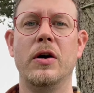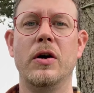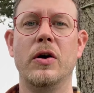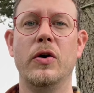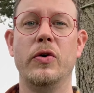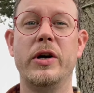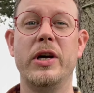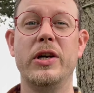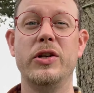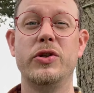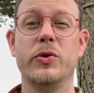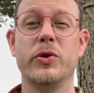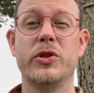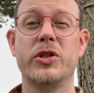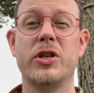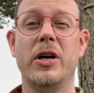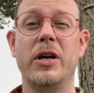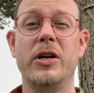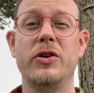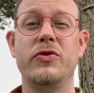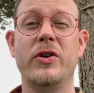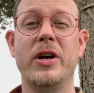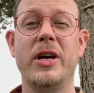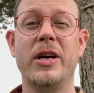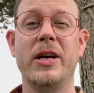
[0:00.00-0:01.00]
Okay, so it
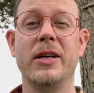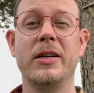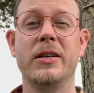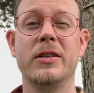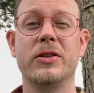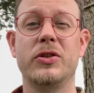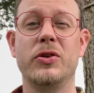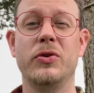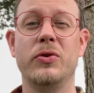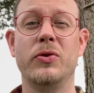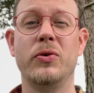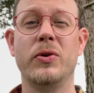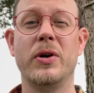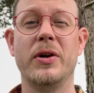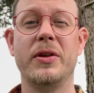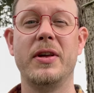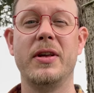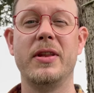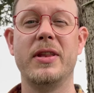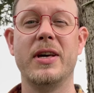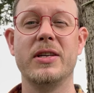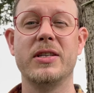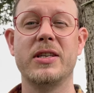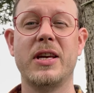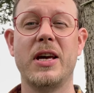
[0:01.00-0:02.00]
started raining, so I
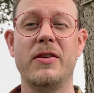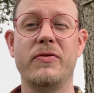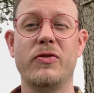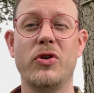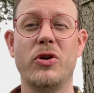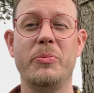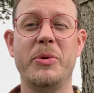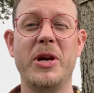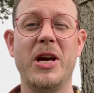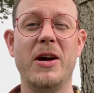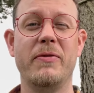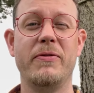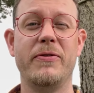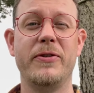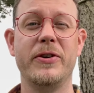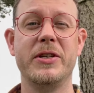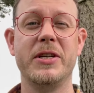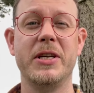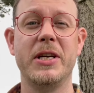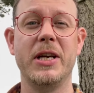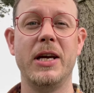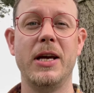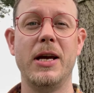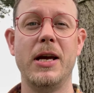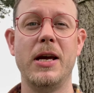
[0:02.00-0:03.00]
think that's kind of going to be it for
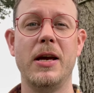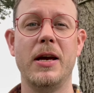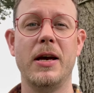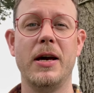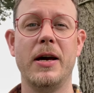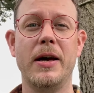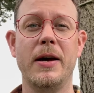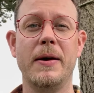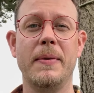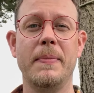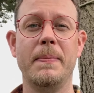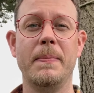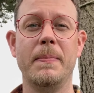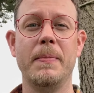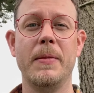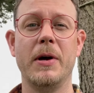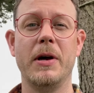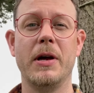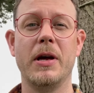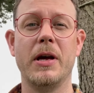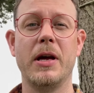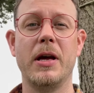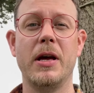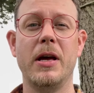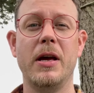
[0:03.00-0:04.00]
today.
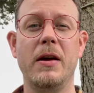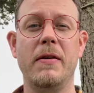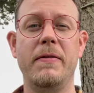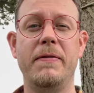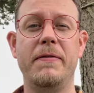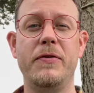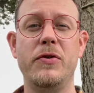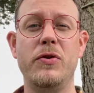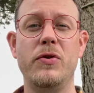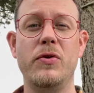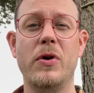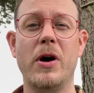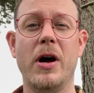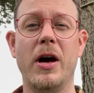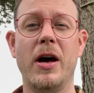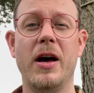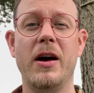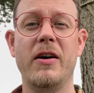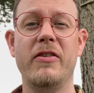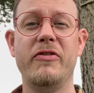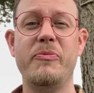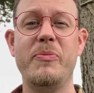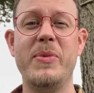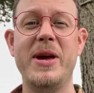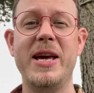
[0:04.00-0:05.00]
If you
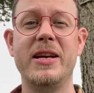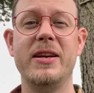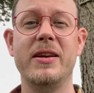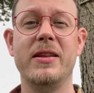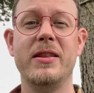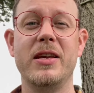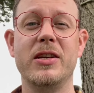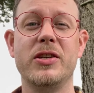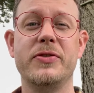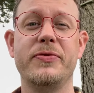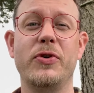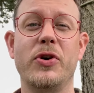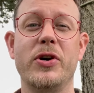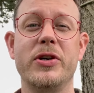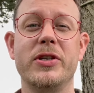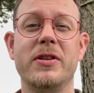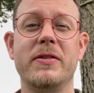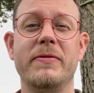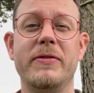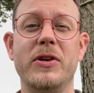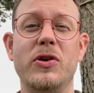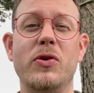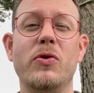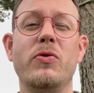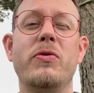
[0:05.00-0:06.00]
have made it this far into the
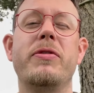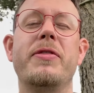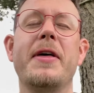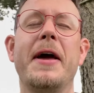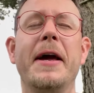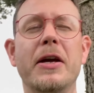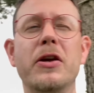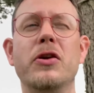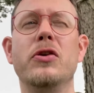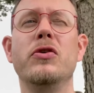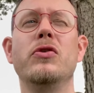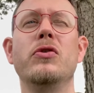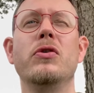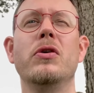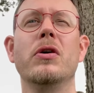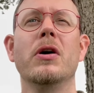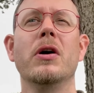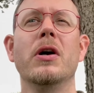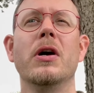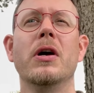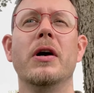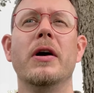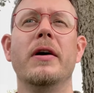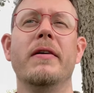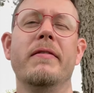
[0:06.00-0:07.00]
video, thank you
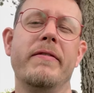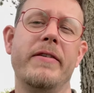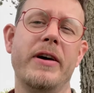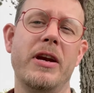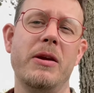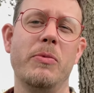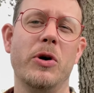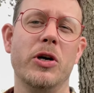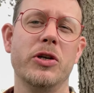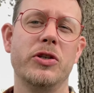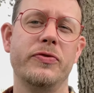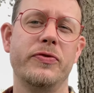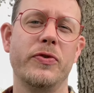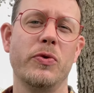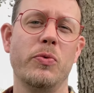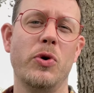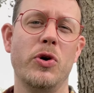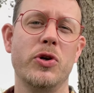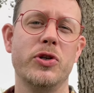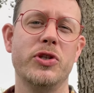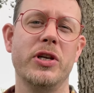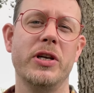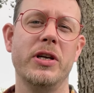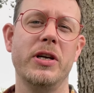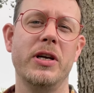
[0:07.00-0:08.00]
very much for
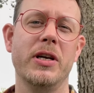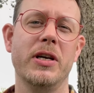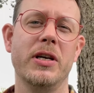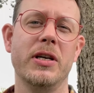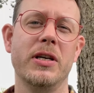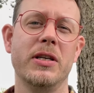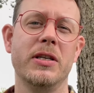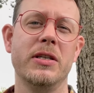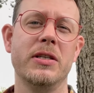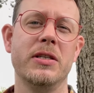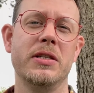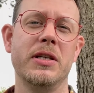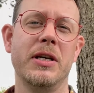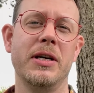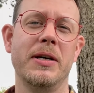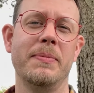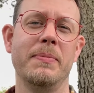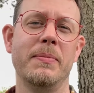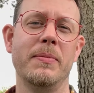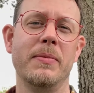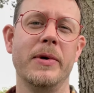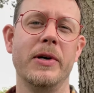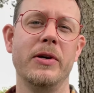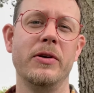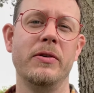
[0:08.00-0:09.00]
watching, and
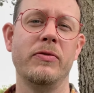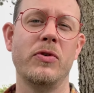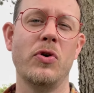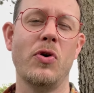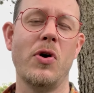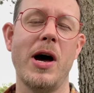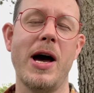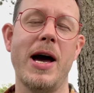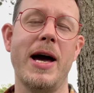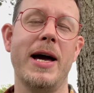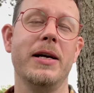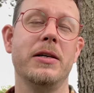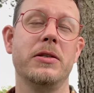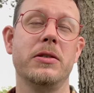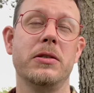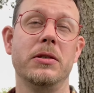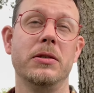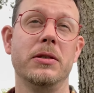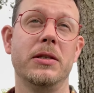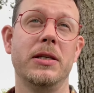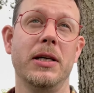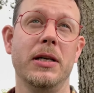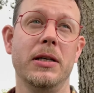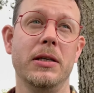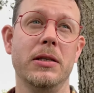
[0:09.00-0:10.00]
you've got
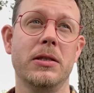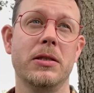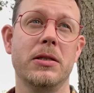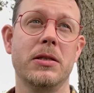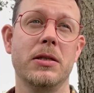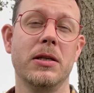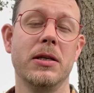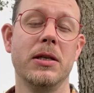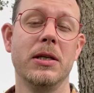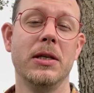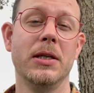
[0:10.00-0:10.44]
excellent taste.